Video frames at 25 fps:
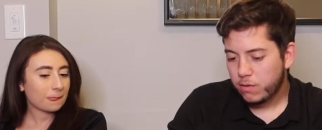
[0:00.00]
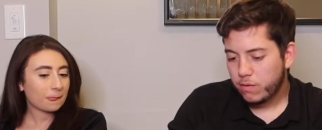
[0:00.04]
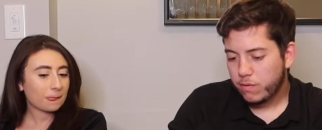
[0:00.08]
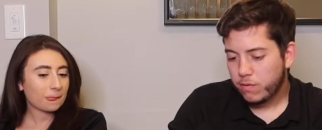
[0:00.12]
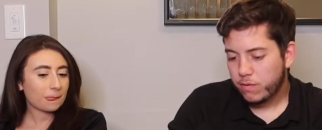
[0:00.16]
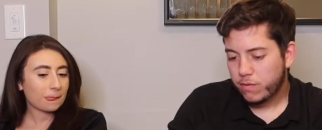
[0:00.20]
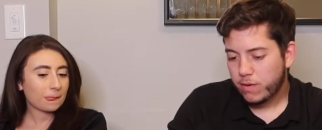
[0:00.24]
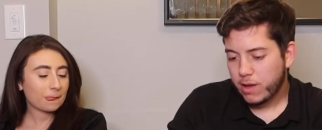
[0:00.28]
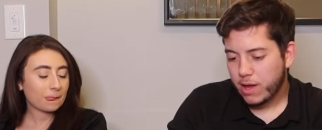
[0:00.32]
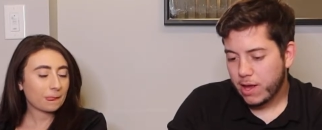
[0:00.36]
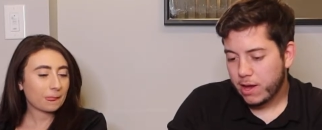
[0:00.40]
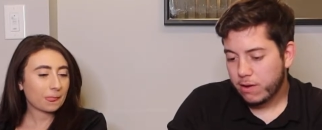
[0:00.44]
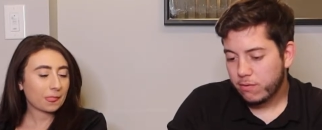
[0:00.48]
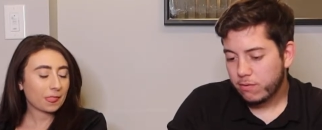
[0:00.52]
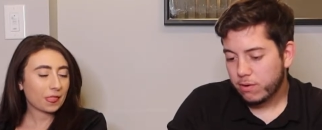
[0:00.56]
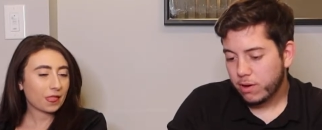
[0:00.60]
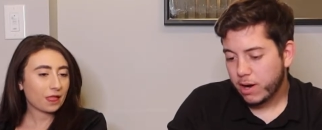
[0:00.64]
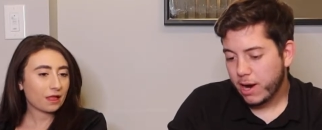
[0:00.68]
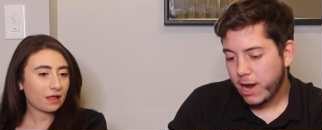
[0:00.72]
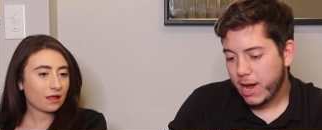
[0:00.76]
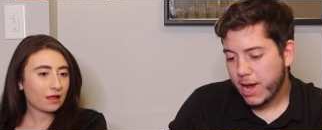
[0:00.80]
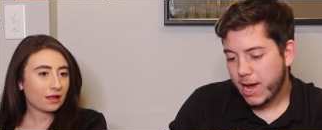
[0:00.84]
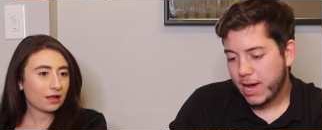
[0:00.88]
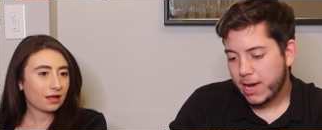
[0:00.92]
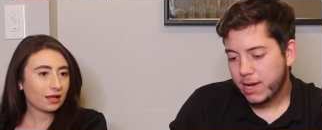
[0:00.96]
Speaker 1: you've ever
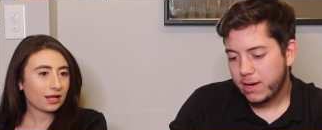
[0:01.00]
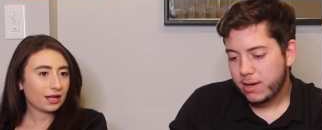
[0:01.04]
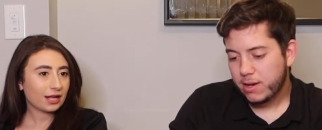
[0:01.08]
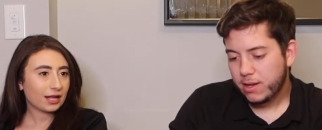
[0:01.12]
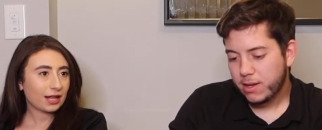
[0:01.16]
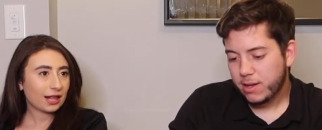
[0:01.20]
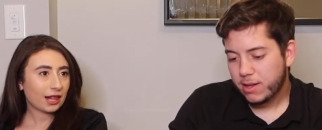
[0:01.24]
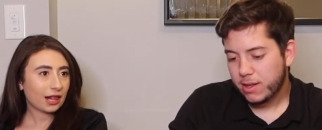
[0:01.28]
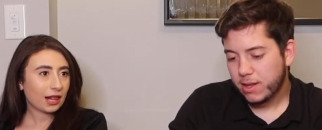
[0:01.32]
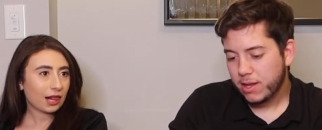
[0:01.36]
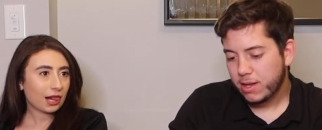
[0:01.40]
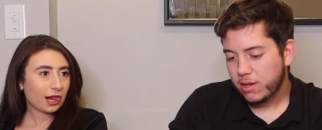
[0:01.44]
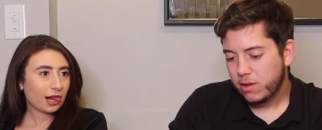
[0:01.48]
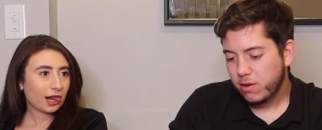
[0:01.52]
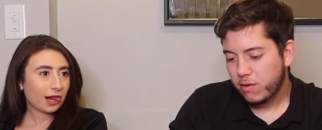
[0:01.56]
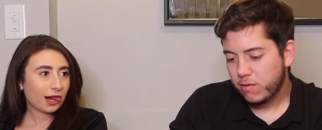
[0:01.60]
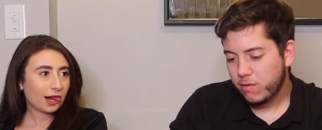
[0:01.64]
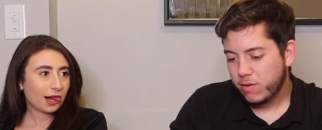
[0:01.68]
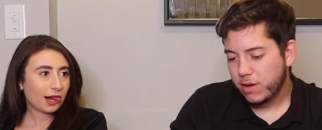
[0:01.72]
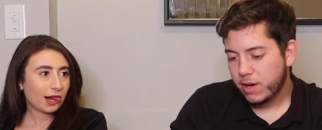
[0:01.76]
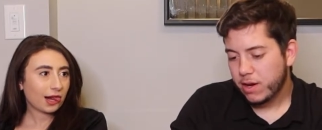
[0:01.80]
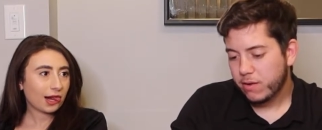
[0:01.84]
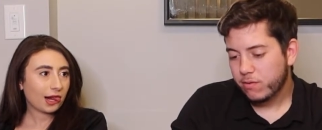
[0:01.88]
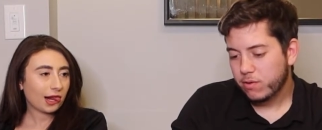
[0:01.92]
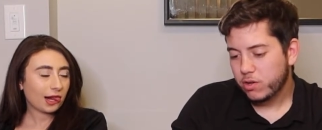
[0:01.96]
had that
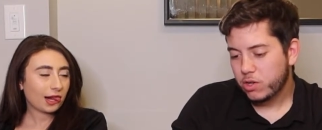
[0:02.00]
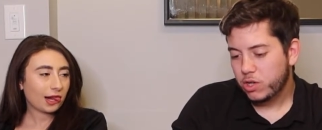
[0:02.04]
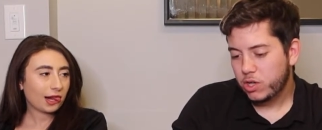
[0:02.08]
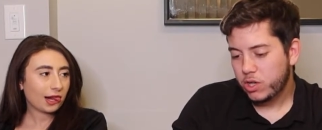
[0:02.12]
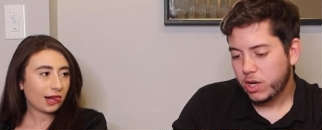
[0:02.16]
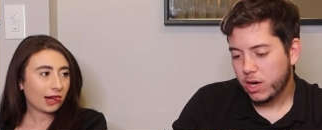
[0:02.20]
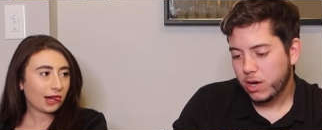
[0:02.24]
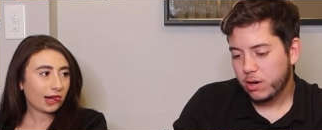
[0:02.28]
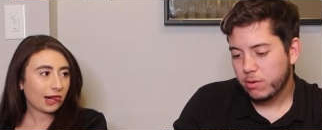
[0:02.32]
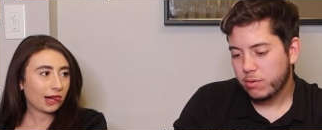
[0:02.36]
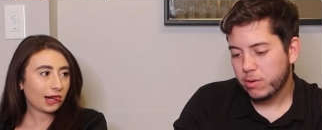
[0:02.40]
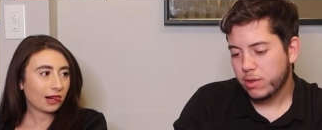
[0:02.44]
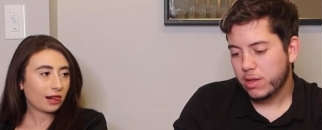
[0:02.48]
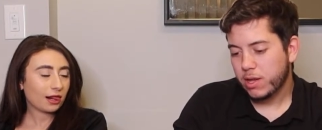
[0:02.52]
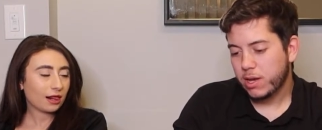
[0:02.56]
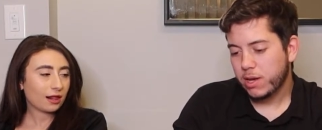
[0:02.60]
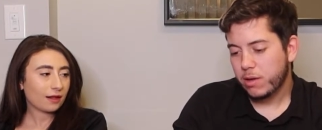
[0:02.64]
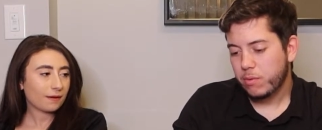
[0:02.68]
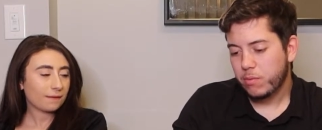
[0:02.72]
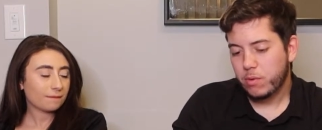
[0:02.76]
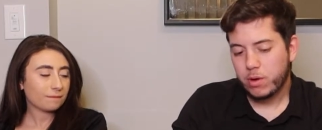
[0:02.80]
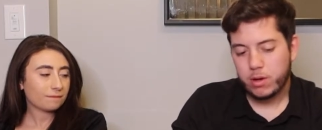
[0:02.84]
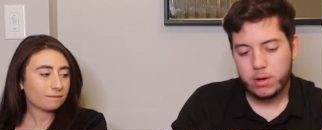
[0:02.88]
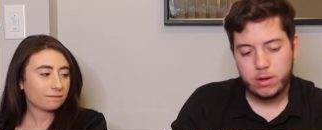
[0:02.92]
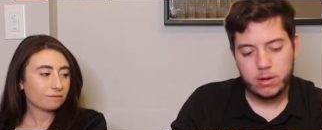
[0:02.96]
you've never shared with
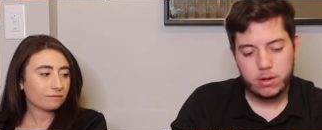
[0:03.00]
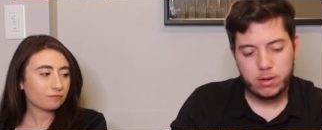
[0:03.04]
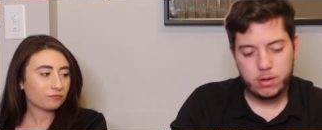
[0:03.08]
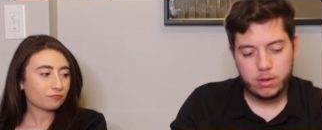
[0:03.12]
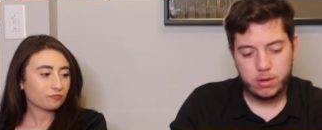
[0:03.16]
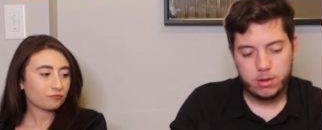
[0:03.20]
anyone?